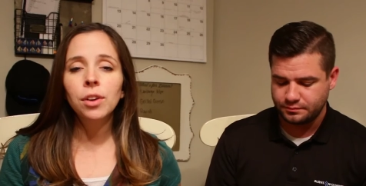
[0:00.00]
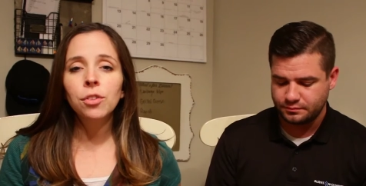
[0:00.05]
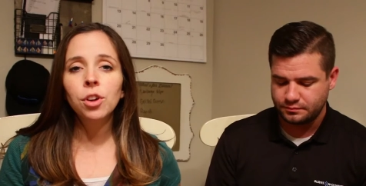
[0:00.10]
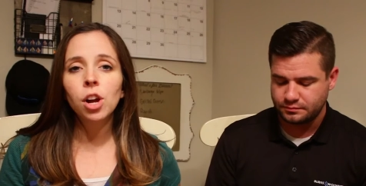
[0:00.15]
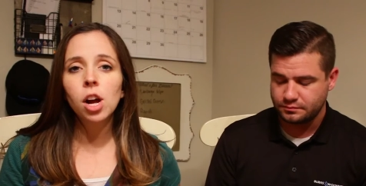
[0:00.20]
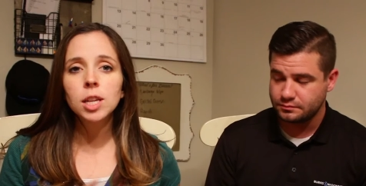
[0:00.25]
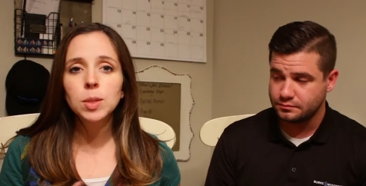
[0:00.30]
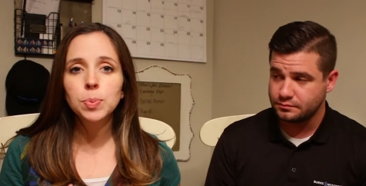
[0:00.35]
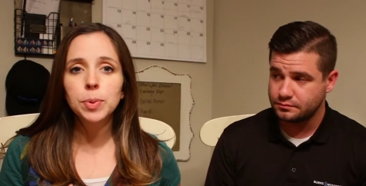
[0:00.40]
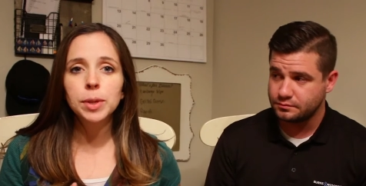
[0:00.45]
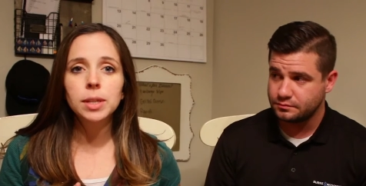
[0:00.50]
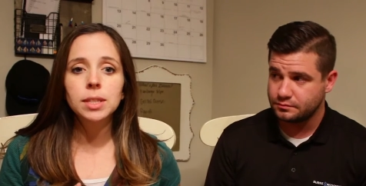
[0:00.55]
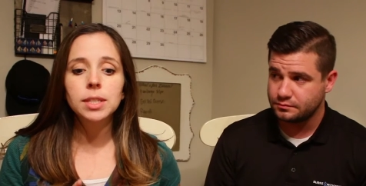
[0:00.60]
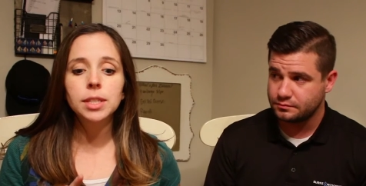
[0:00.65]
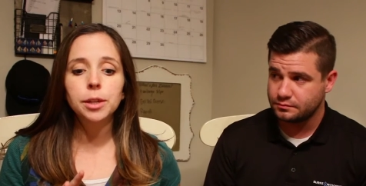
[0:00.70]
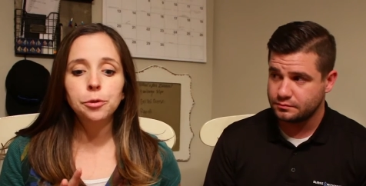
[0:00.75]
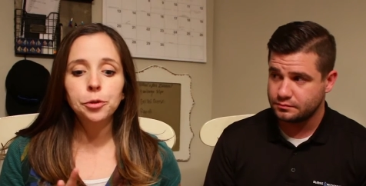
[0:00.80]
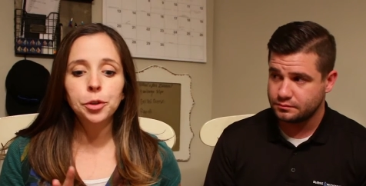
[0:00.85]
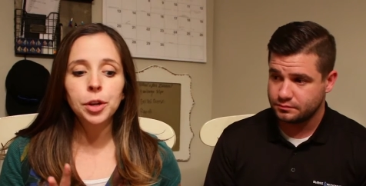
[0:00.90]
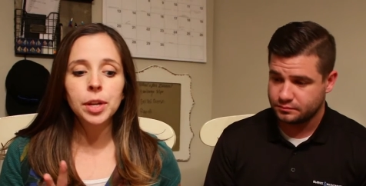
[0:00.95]
Speaker 1: every hospital is
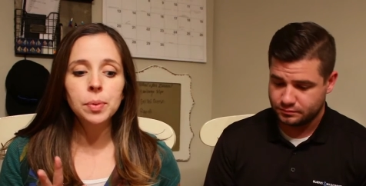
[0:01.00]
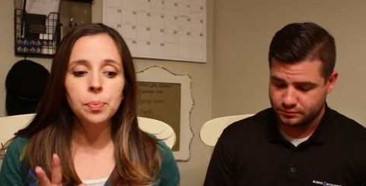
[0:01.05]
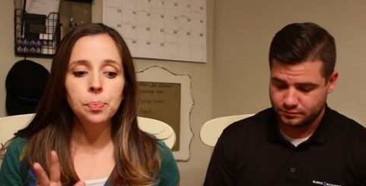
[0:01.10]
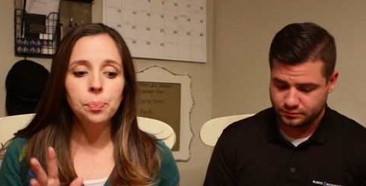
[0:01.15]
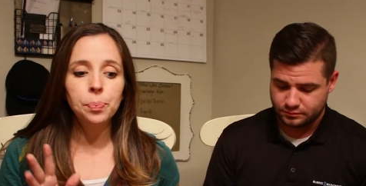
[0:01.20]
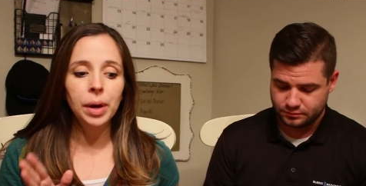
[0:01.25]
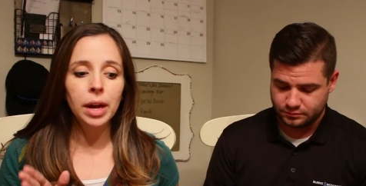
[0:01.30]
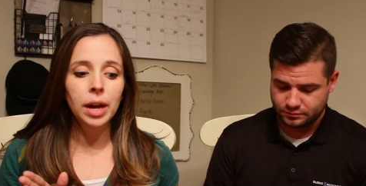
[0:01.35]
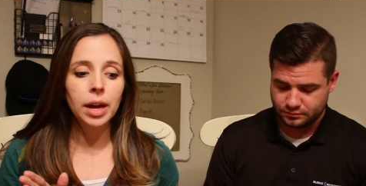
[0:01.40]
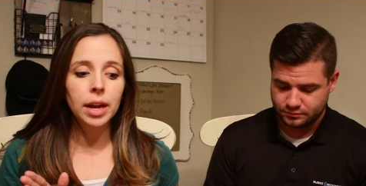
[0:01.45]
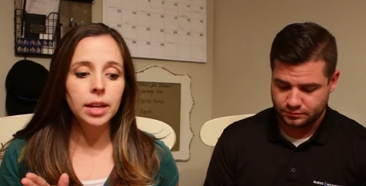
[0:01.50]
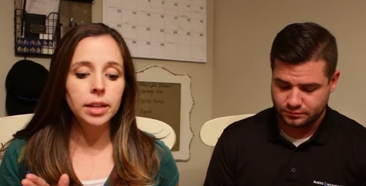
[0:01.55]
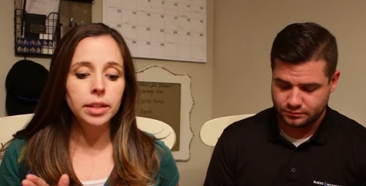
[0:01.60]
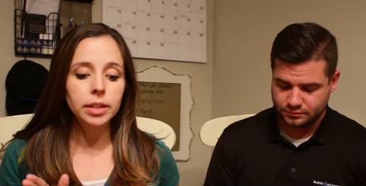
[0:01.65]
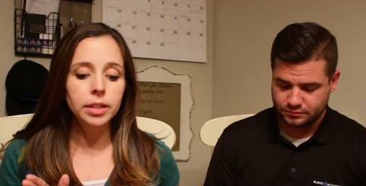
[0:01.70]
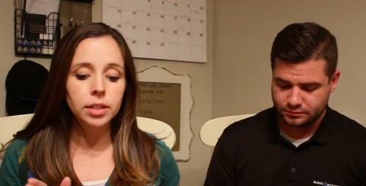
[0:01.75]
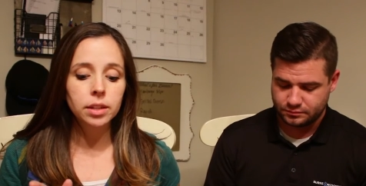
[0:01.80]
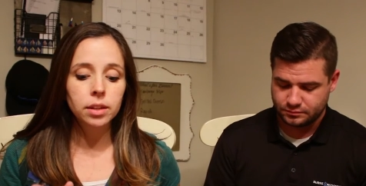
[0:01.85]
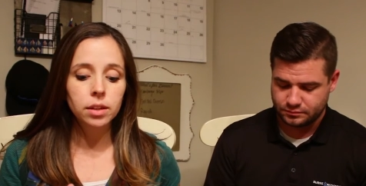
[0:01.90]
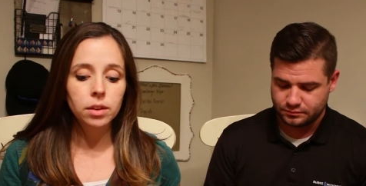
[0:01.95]
different
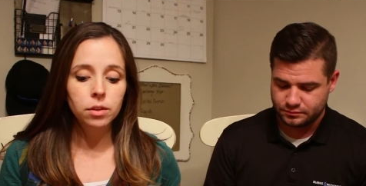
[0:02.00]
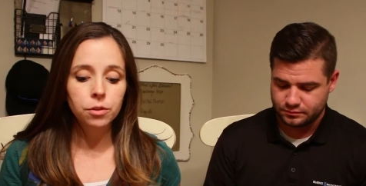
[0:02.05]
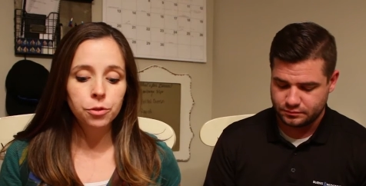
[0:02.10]
but